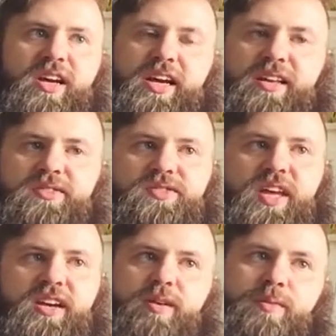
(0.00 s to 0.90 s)
and
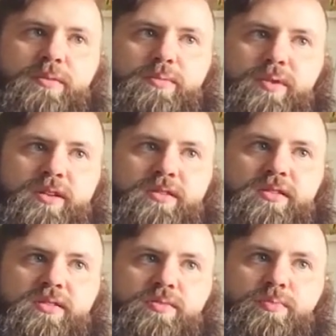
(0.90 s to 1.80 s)
they come up with
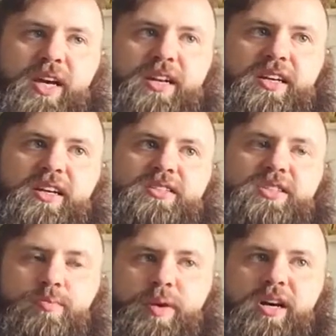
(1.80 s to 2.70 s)
mandates
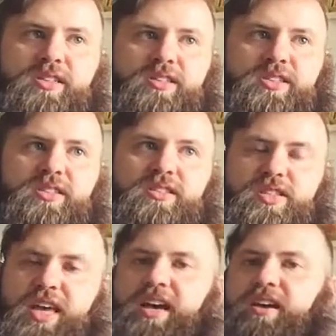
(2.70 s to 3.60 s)
and policies
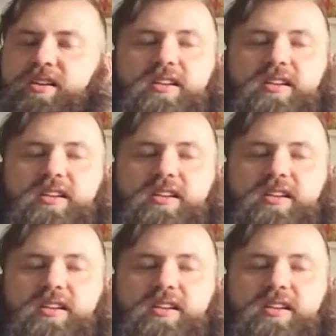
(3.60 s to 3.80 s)
that